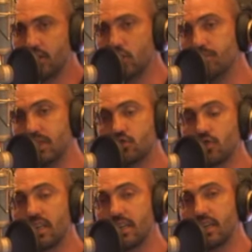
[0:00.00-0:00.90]
you'd be
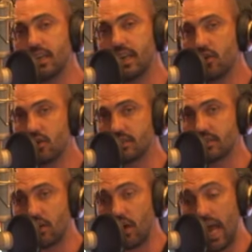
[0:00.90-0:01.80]
striking in areas
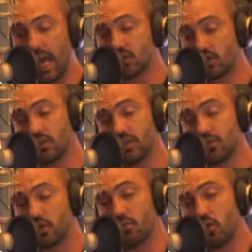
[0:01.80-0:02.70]
that are actually,
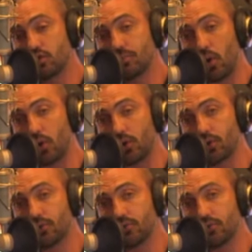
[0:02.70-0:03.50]
for the most part,